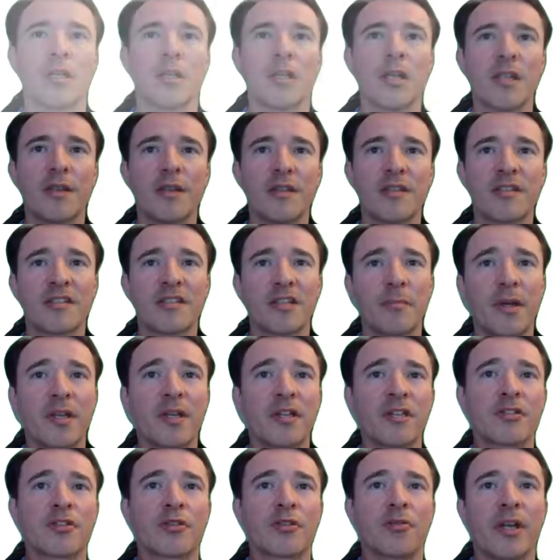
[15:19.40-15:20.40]
The
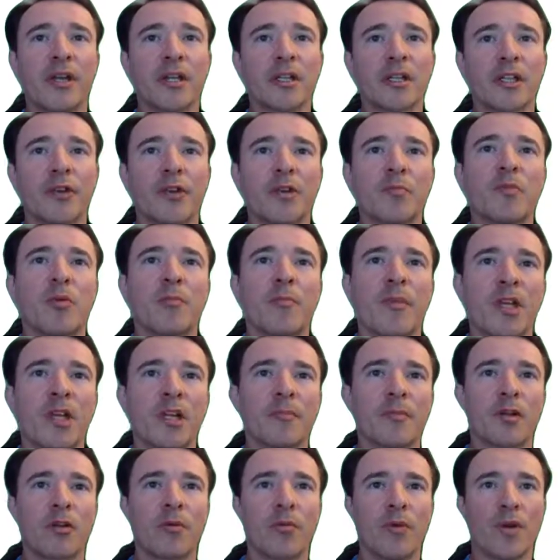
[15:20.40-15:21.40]
semi-discrete Eulerian
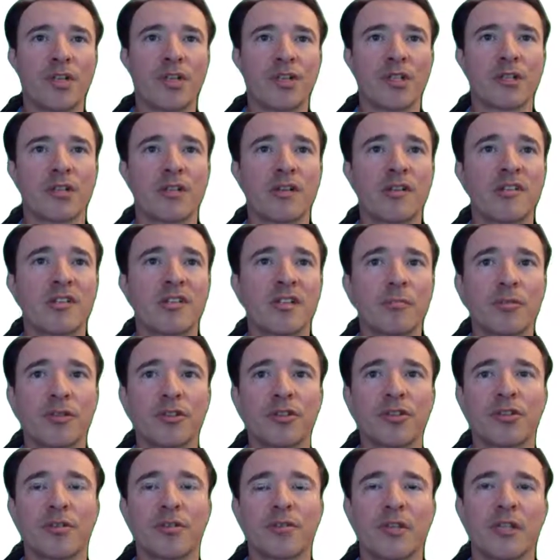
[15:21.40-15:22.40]
momentum equation looks
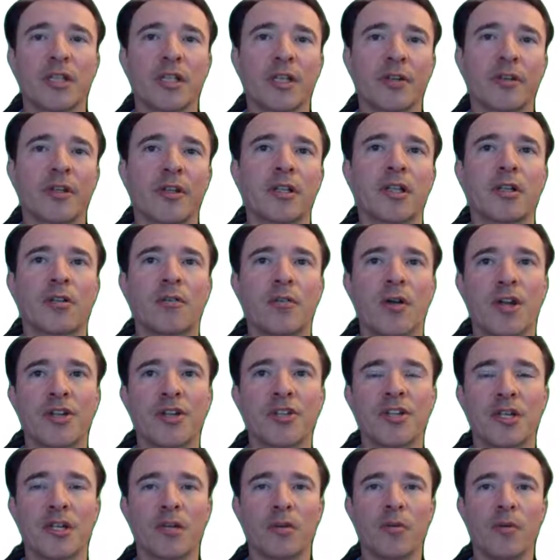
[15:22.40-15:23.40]
similar to the Eulerian
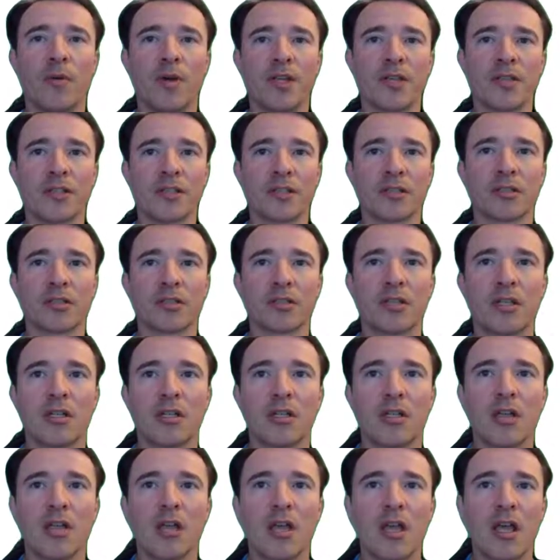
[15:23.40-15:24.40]
Lagrangian equation.
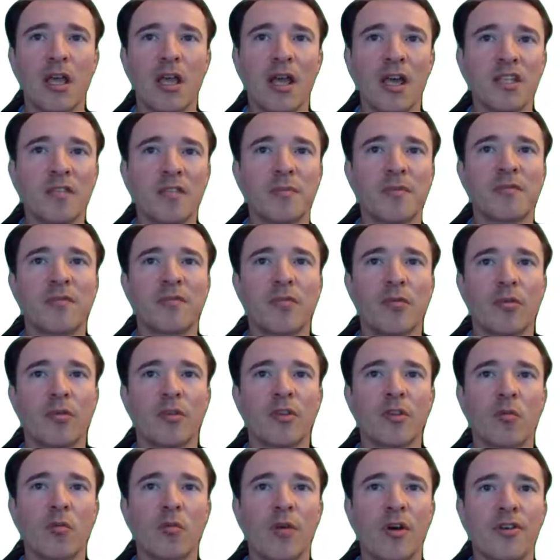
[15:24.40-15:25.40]
As before,
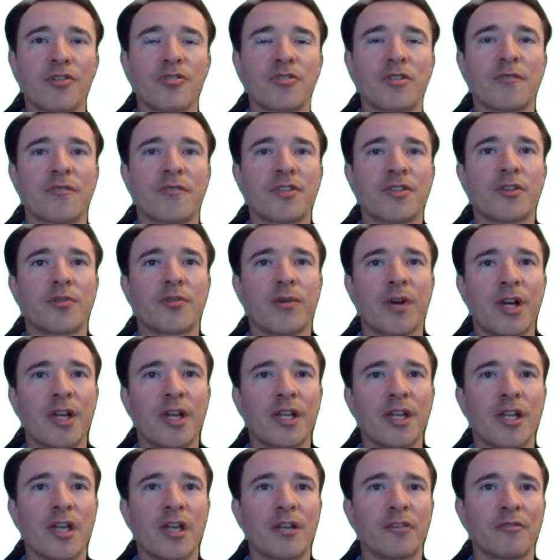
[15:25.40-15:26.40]
the water surface
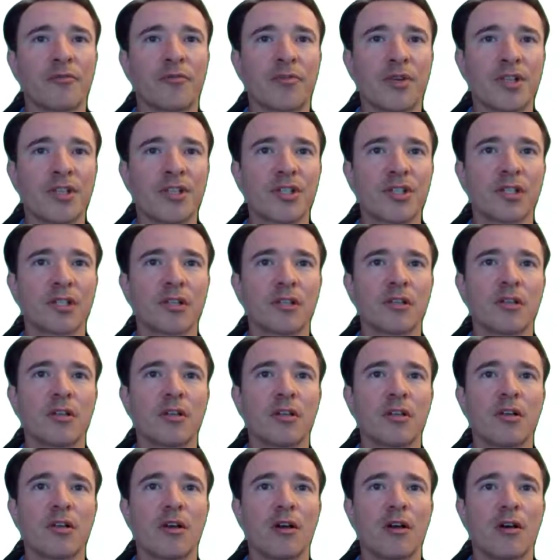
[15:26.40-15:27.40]
gradient and friction
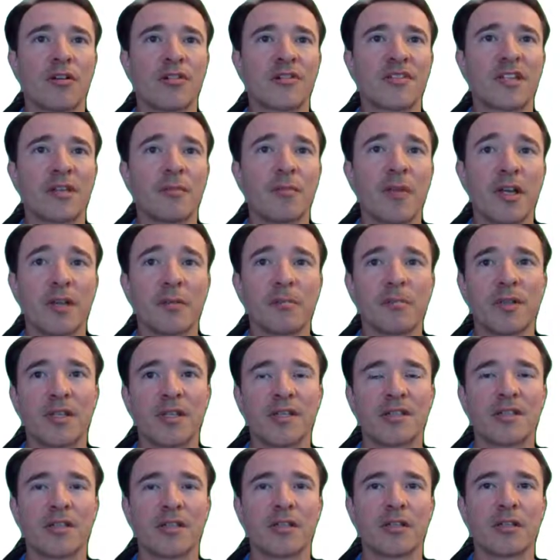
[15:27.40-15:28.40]
are
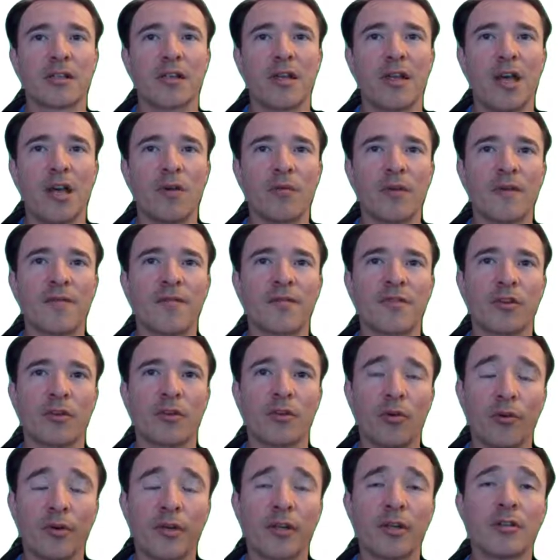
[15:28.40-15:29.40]
semi-implicit. However, the
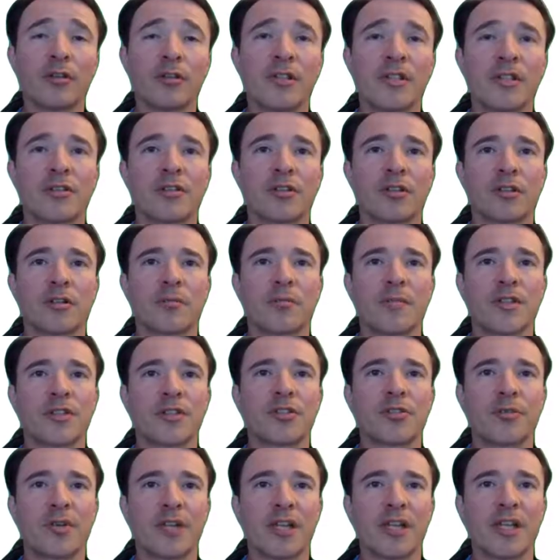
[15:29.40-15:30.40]
Coriolis term is
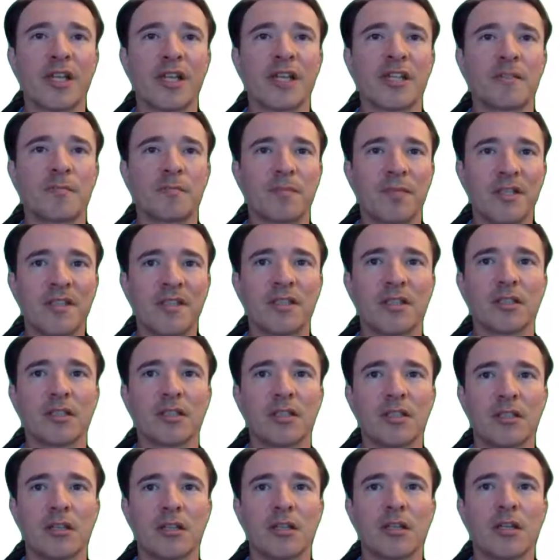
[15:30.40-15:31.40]
treated
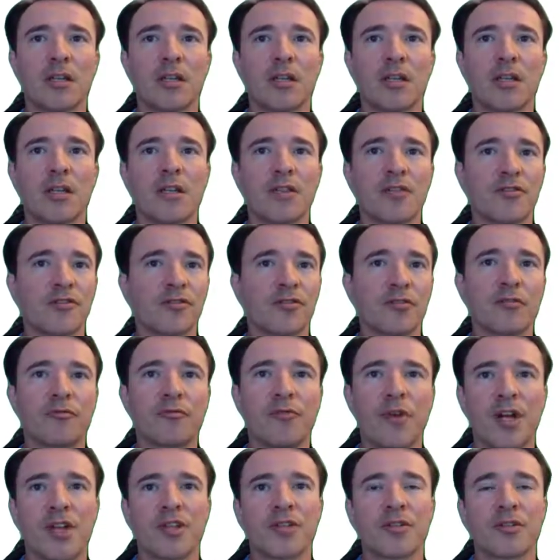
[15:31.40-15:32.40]
explicitly. There's no
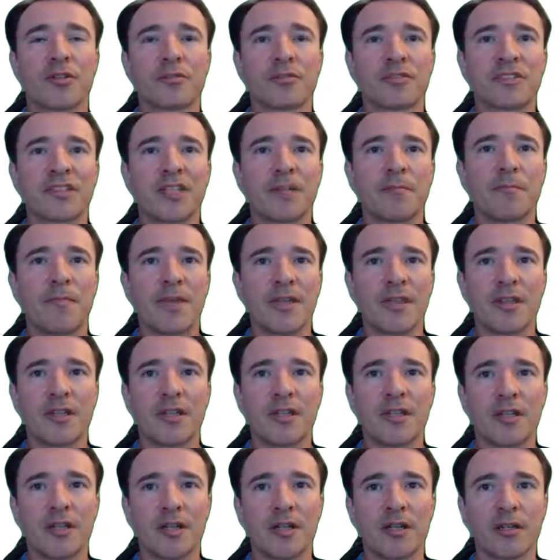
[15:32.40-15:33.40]
fractional step
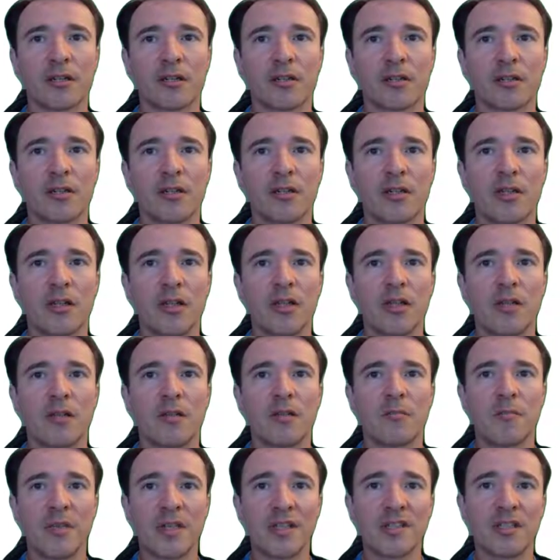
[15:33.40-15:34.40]
method here.
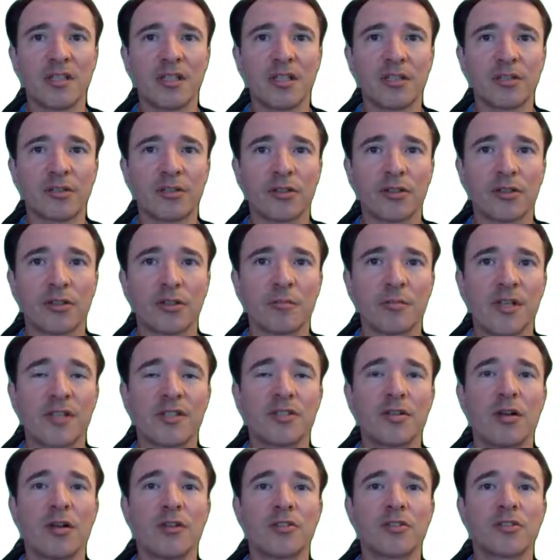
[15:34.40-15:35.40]
The mixing term
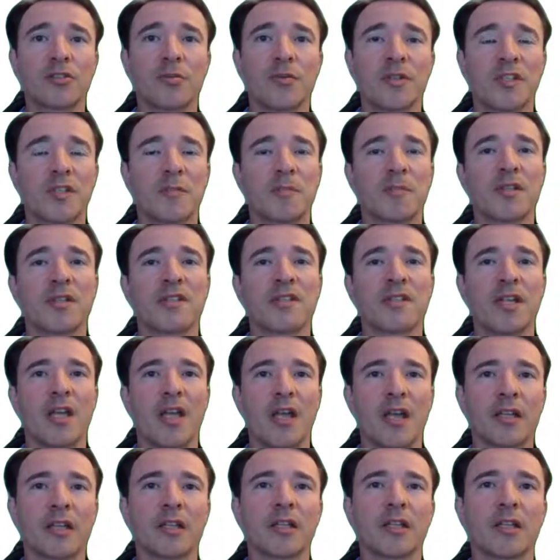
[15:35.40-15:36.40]
is also explicit
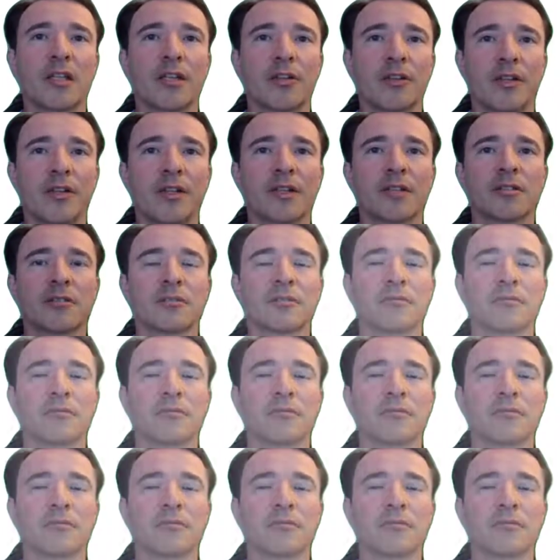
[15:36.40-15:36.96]
and Eulerian.